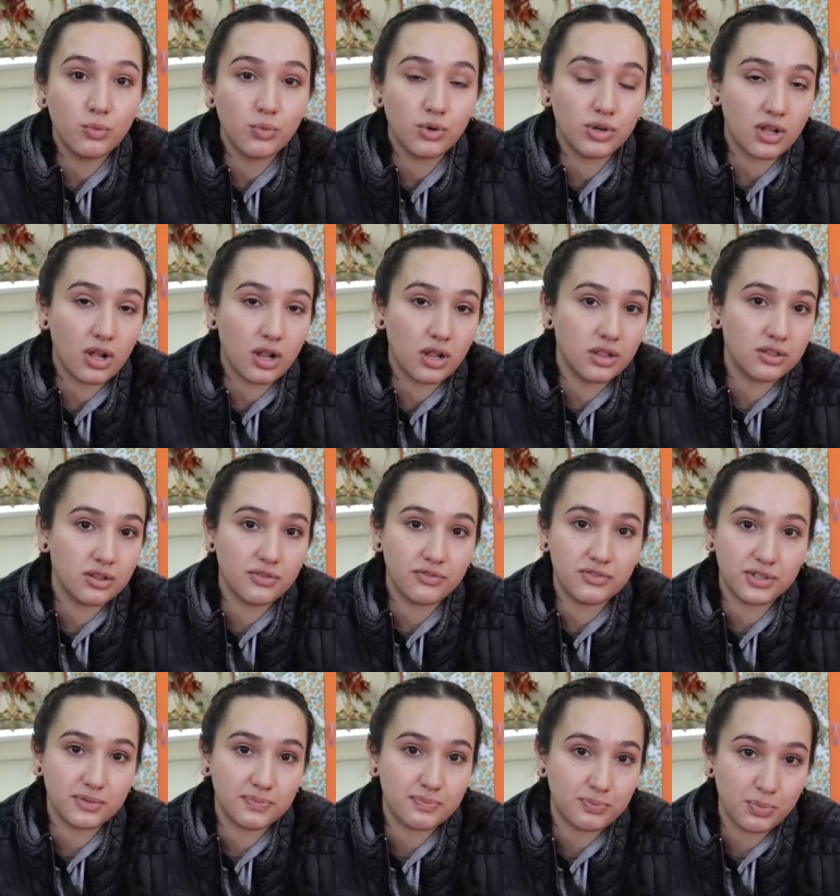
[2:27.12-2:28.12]
with all
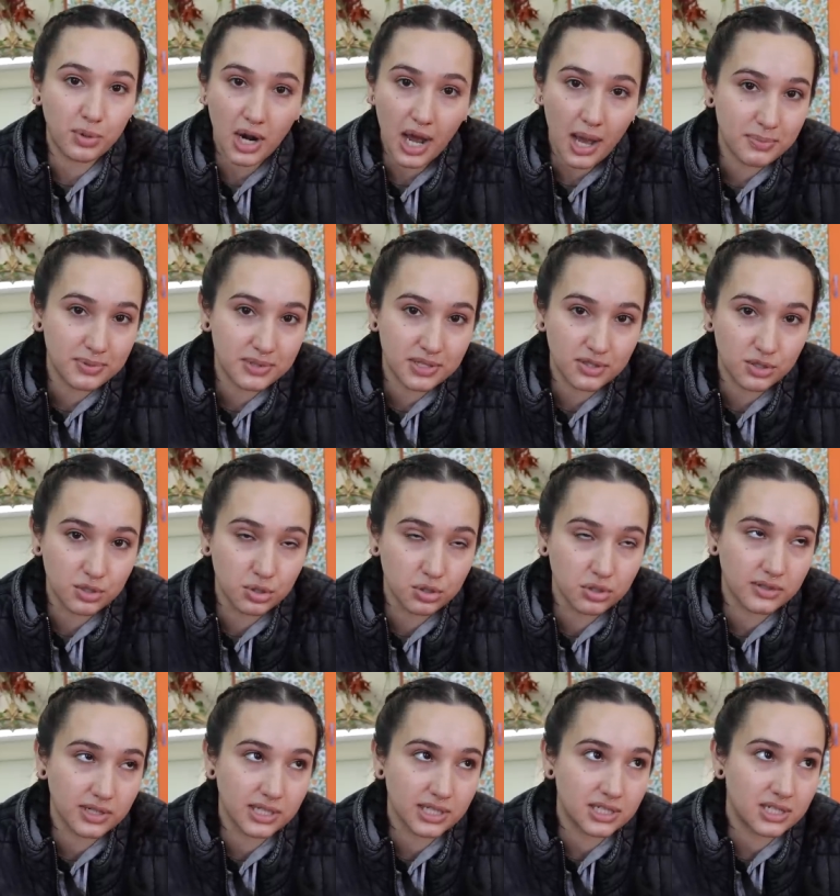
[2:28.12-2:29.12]
of the props and the
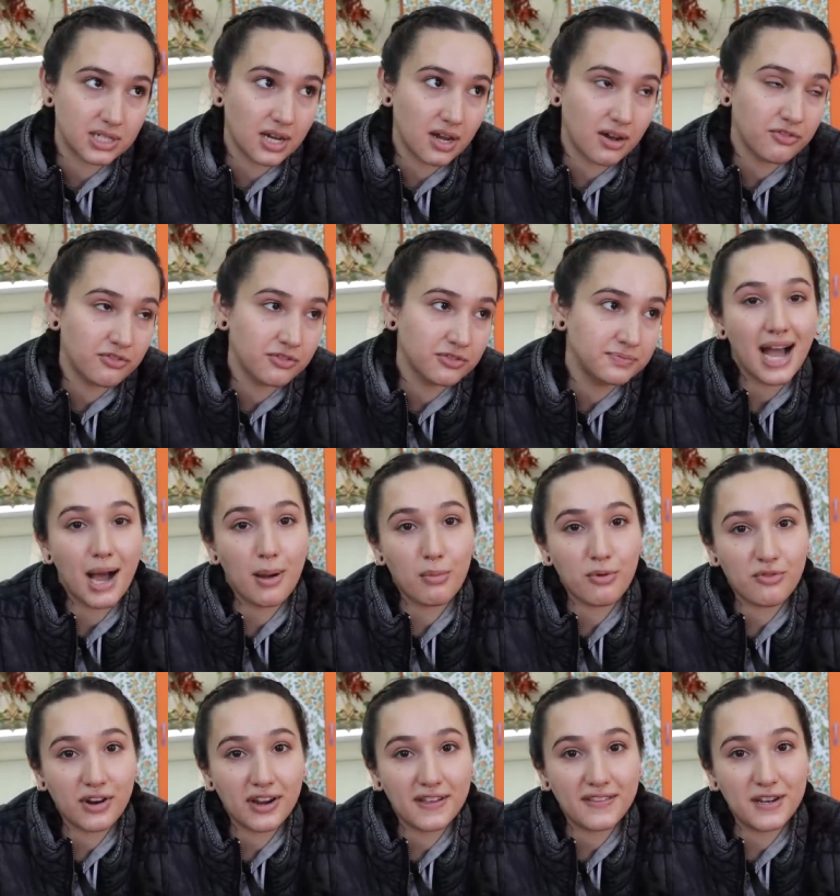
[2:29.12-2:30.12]
jewelry and stuff, I'm
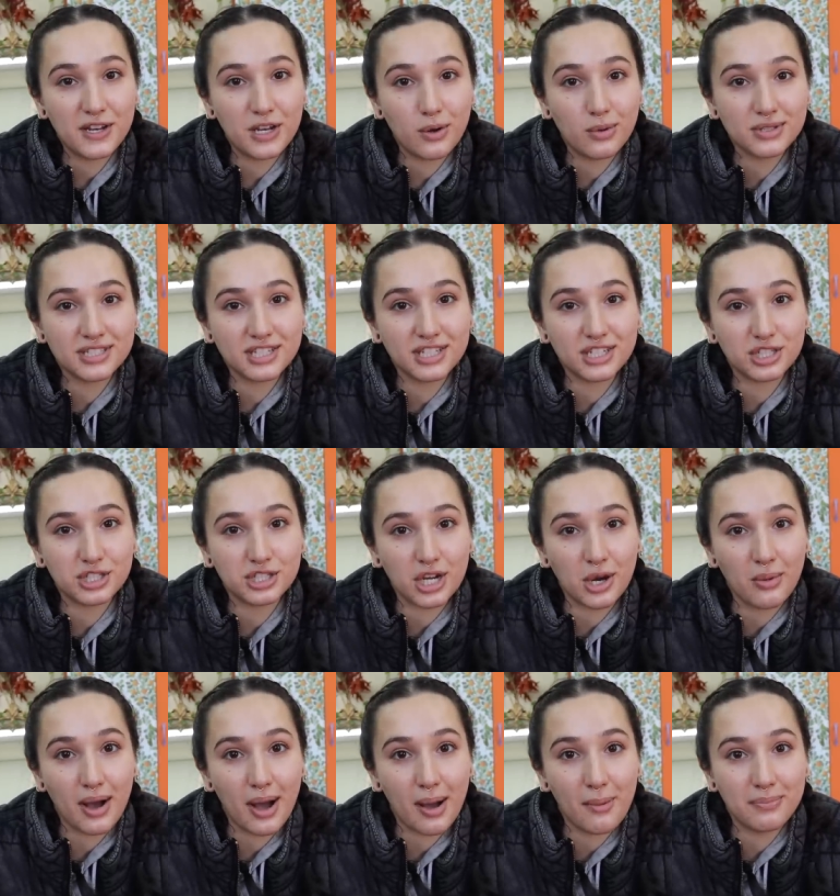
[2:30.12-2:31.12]
afraid that no one's gonna
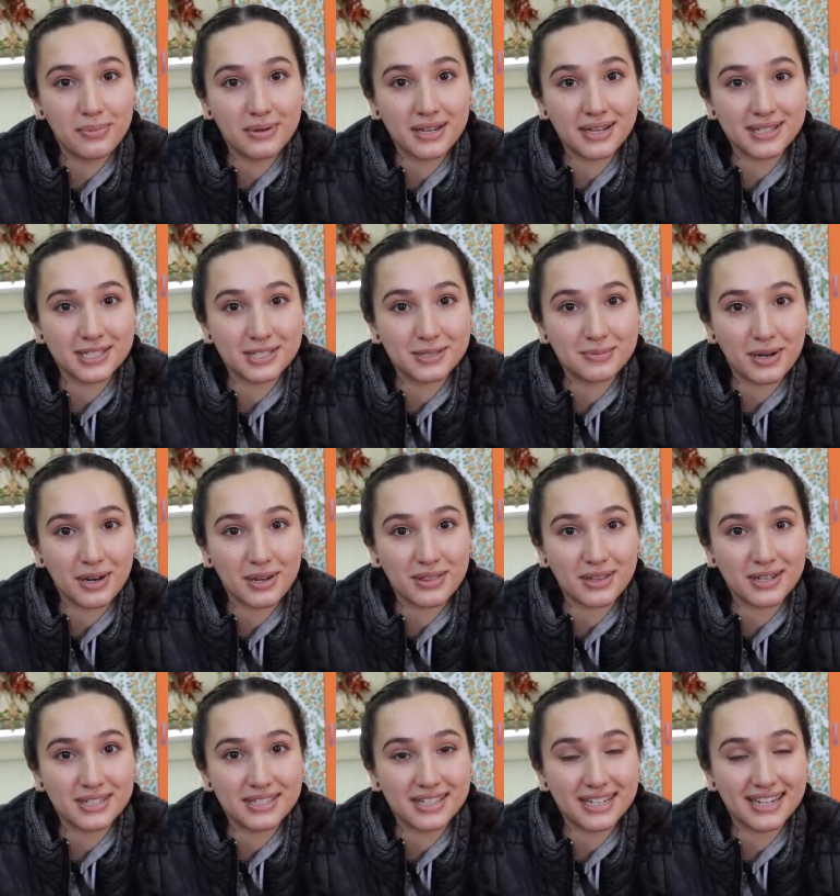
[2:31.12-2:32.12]
show up because it's
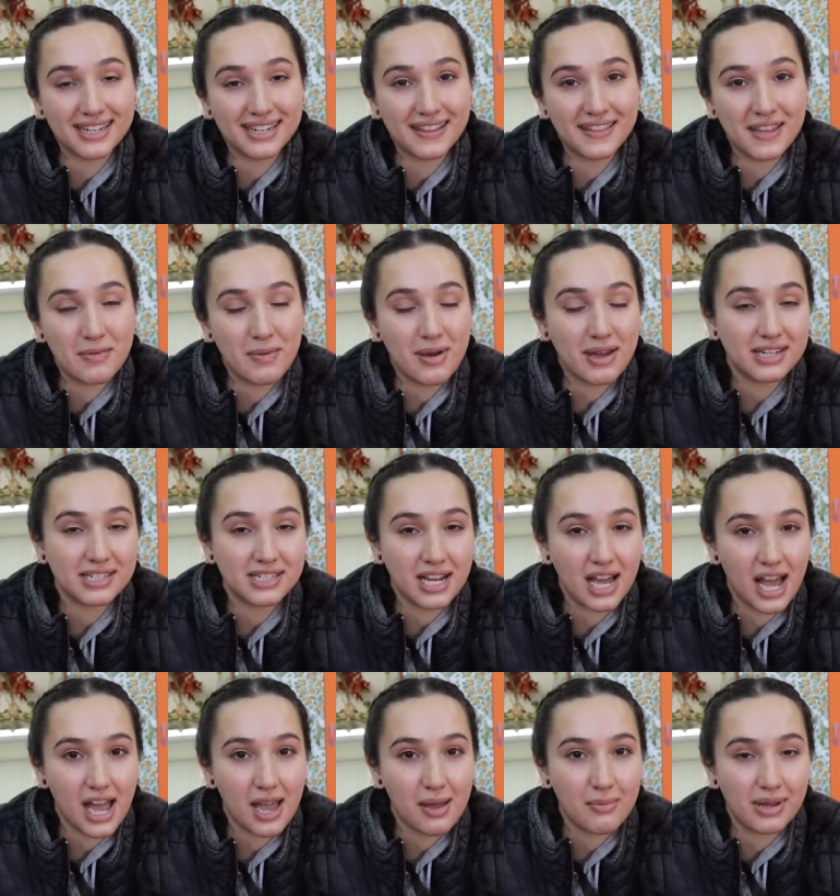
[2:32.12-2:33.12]
marathon day. And the amount of
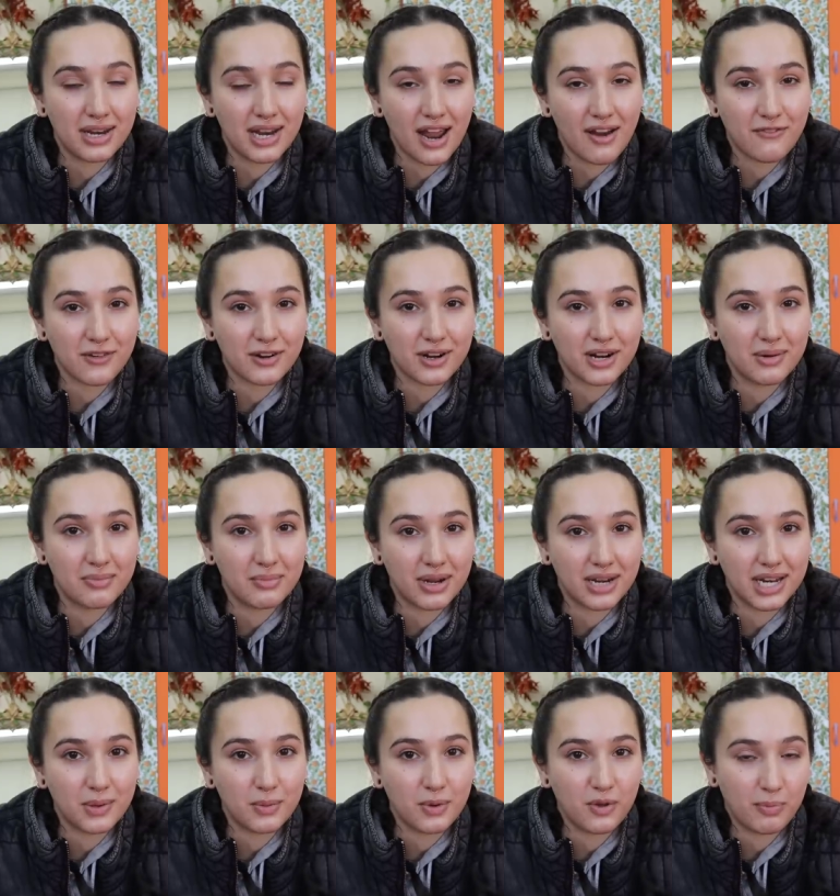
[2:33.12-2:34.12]
time and effort and
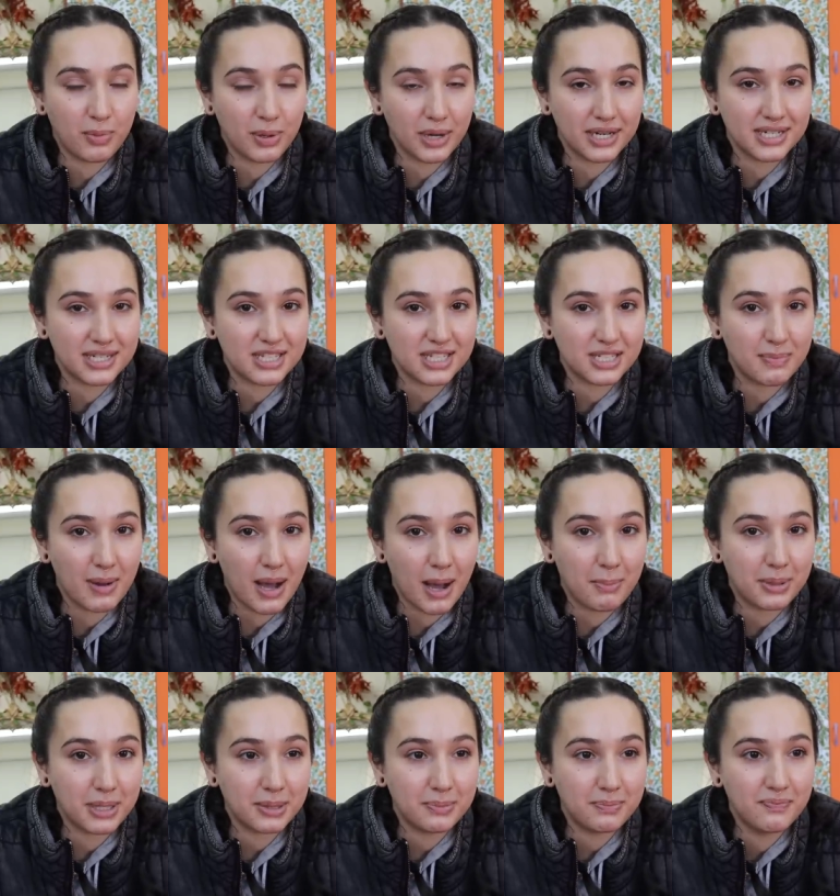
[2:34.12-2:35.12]
money we put into this
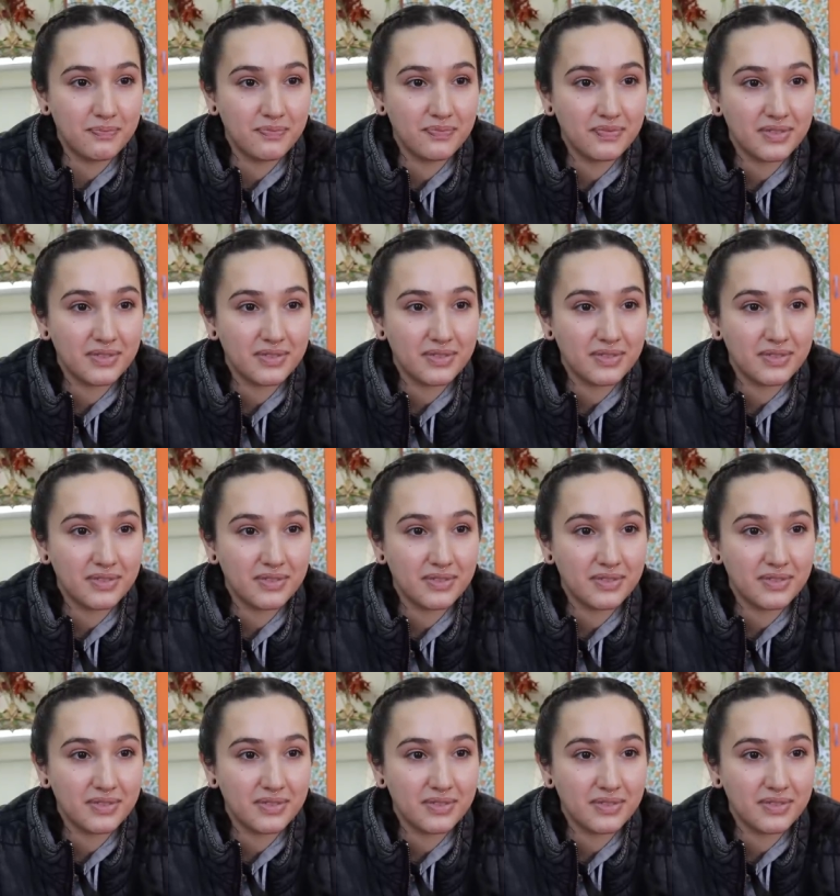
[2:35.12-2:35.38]
pop-up,